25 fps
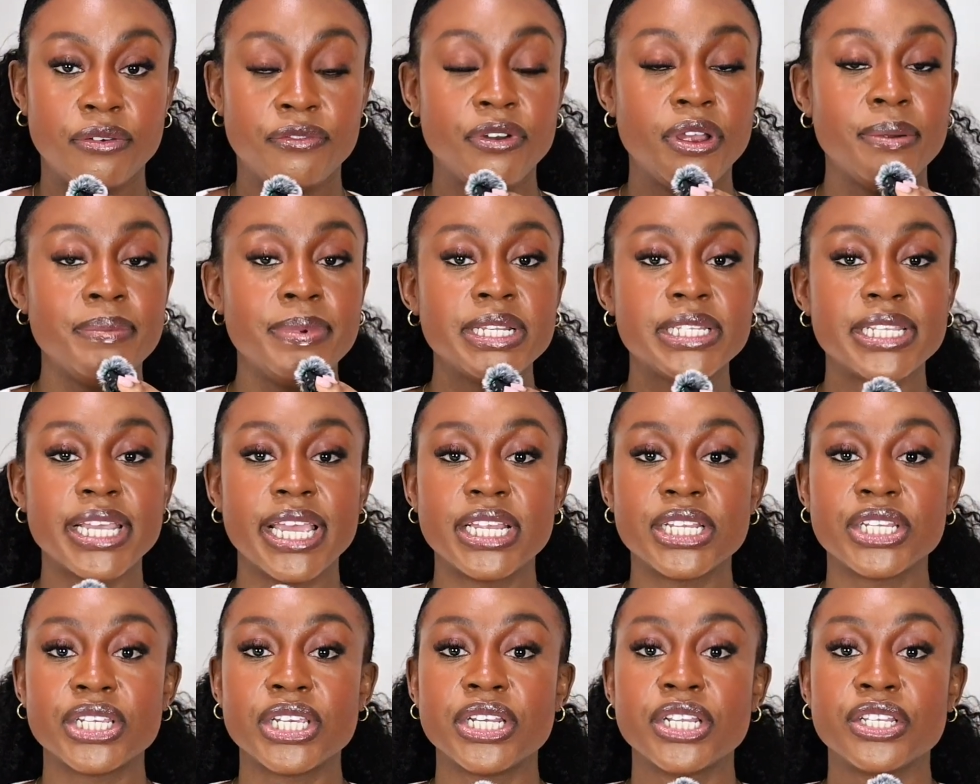
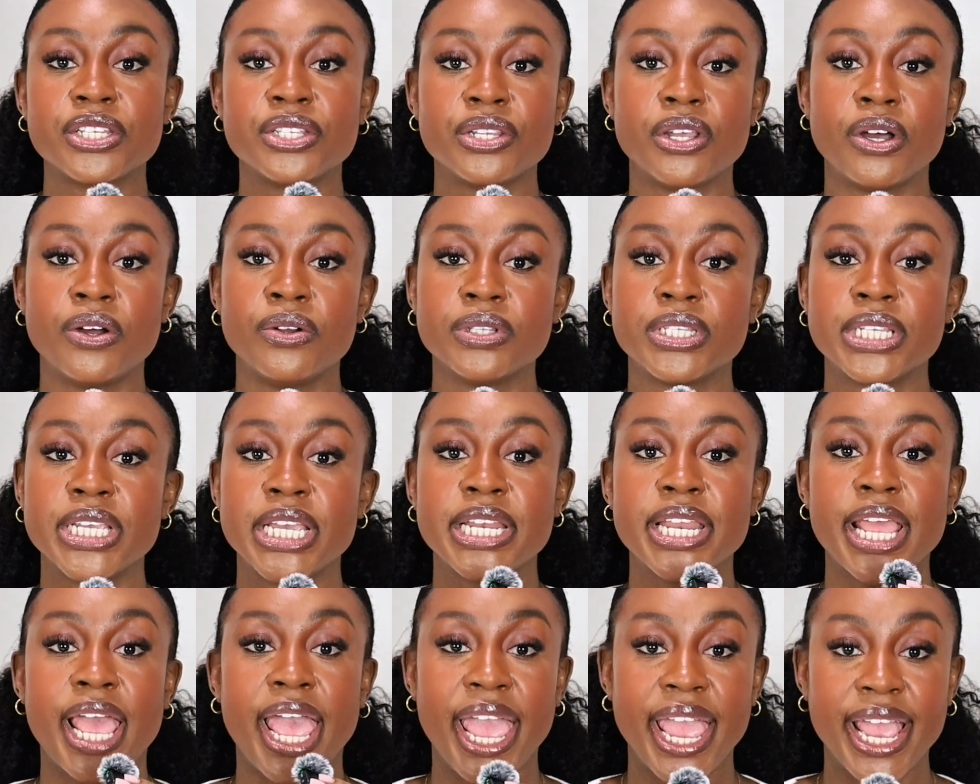Fermentation is known to
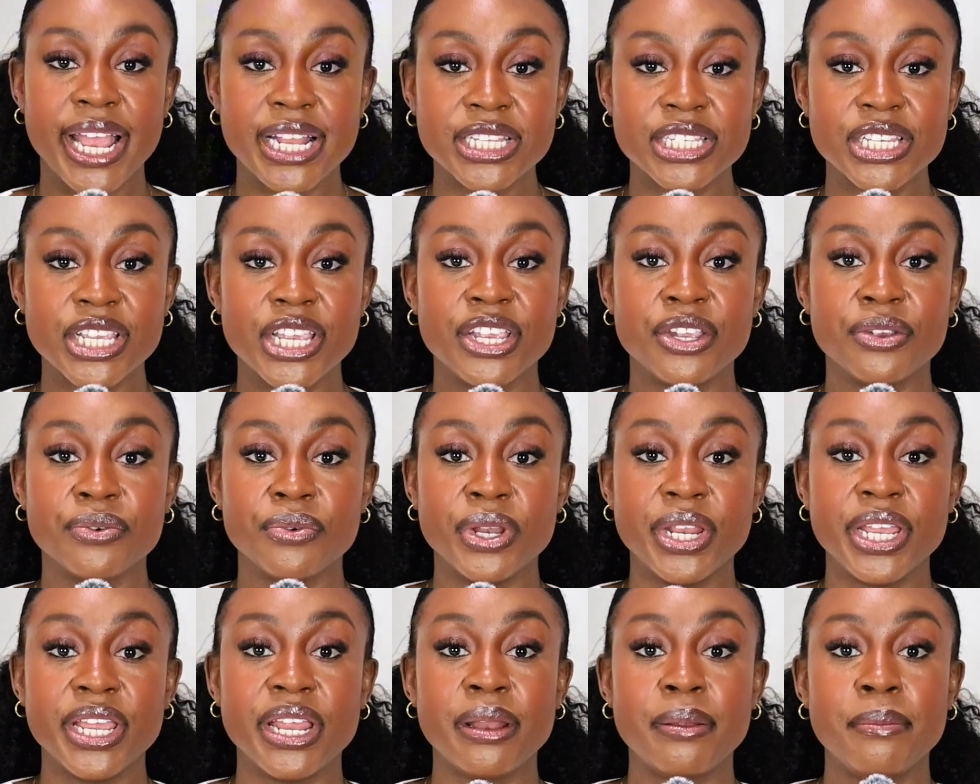enhance
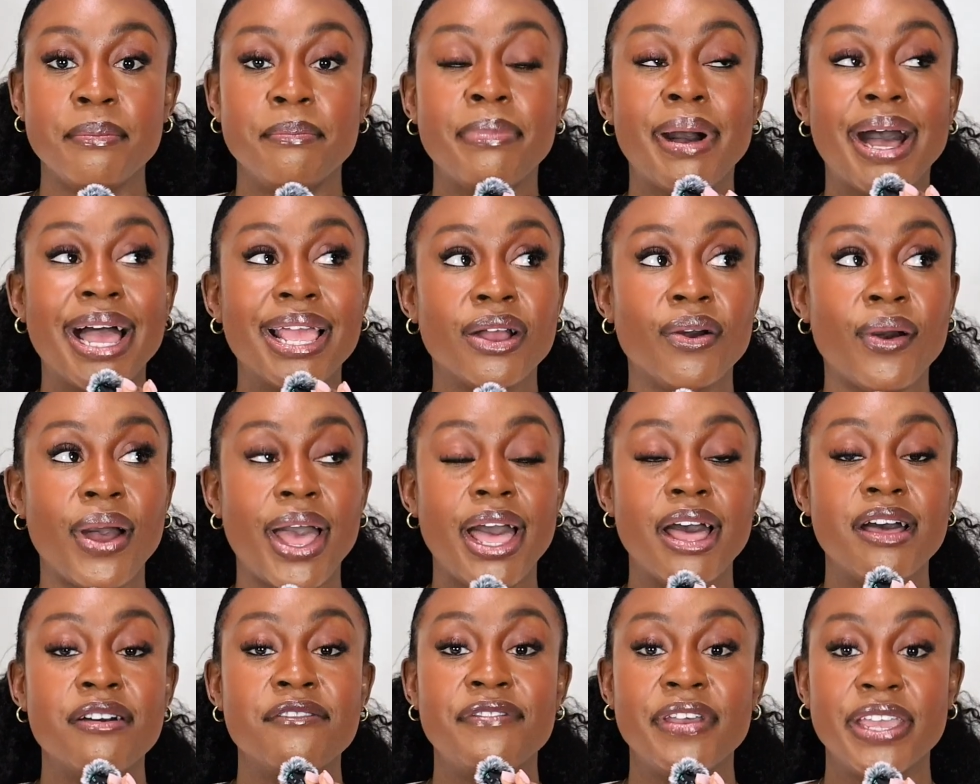ingredient
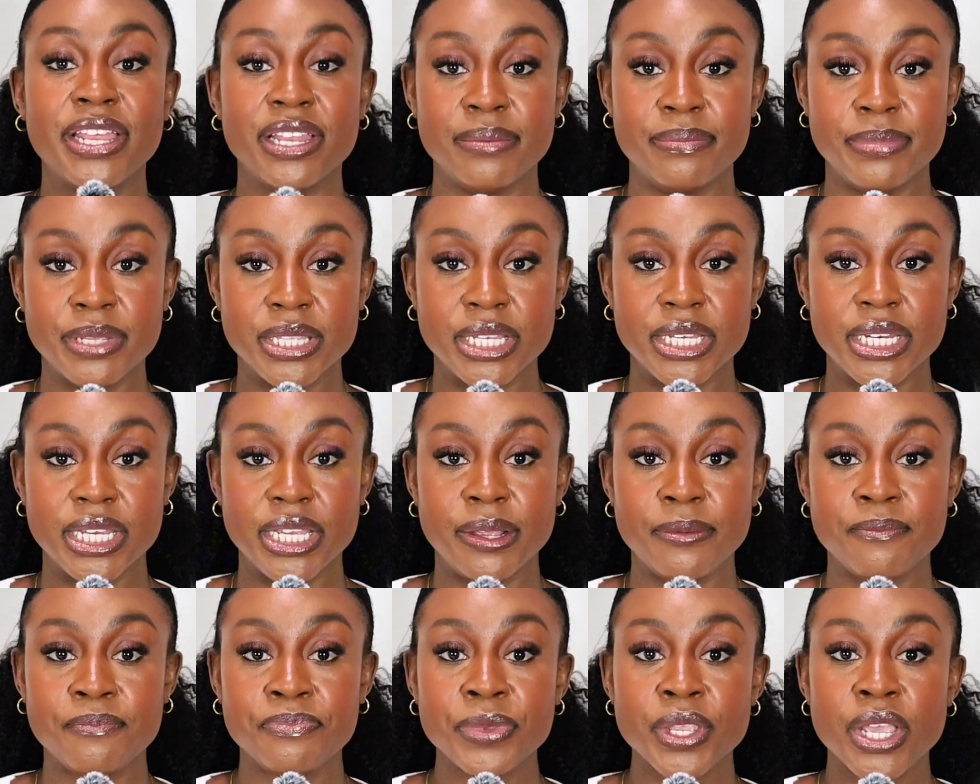
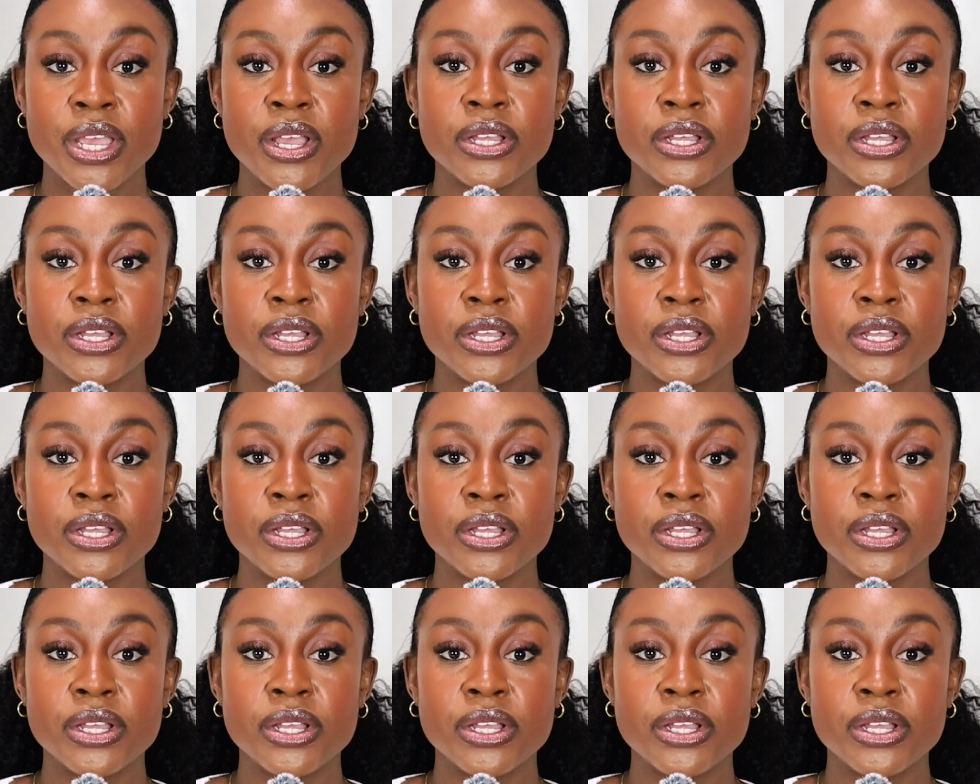bioavailability.